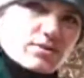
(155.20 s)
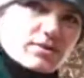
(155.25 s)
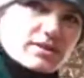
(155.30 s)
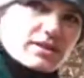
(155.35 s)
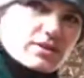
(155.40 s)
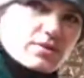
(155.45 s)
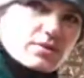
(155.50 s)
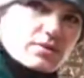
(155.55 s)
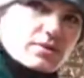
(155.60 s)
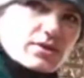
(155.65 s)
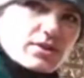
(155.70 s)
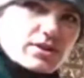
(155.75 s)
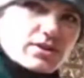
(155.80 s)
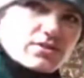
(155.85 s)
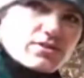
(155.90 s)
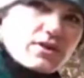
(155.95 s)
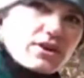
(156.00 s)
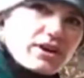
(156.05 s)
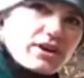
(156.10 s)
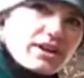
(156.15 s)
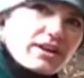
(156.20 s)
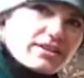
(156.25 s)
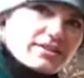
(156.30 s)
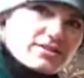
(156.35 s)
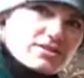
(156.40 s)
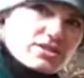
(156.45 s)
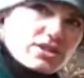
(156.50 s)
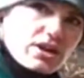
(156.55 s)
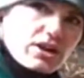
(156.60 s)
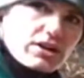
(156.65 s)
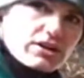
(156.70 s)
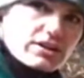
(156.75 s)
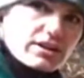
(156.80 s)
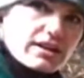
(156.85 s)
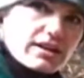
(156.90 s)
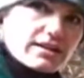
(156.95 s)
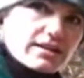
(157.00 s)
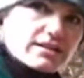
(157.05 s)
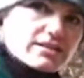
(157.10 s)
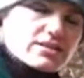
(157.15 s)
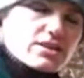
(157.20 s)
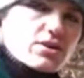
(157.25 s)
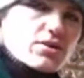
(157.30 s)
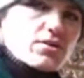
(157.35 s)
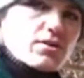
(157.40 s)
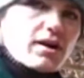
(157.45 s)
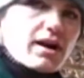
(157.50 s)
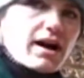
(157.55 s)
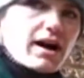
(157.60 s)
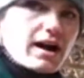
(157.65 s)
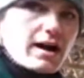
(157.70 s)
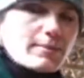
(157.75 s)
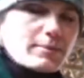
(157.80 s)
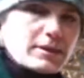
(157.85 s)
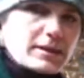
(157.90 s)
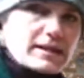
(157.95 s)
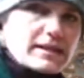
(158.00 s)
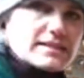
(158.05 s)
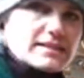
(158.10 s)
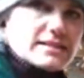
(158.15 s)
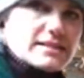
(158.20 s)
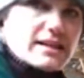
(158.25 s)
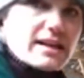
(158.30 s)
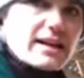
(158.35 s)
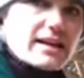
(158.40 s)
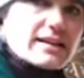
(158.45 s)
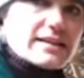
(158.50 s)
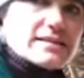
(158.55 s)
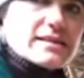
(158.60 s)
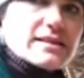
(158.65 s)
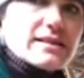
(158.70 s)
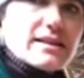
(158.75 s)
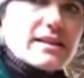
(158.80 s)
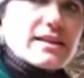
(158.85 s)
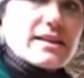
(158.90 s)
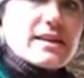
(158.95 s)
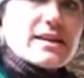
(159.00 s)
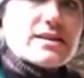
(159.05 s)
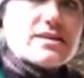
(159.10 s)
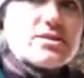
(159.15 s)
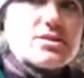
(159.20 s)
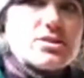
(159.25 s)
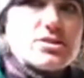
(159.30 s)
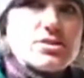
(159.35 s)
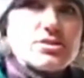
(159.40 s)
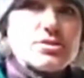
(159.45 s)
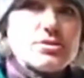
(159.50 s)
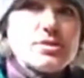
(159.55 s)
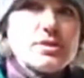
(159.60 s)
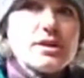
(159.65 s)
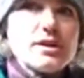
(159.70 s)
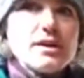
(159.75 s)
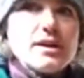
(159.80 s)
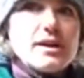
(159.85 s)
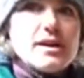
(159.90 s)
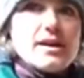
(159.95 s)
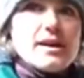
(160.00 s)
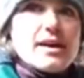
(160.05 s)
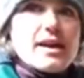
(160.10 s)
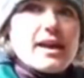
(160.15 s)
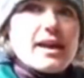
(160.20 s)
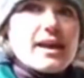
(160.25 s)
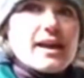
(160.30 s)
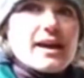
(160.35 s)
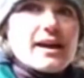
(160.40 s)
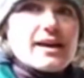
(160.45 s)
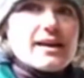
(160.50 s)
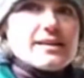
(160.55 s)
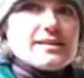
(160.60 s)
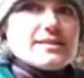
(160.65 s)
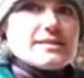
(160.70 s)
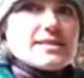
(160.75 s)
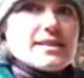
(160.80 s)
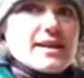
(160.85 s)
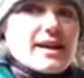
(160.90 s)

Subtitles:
really look very concerned. So hobbling is an excellent thing to do. And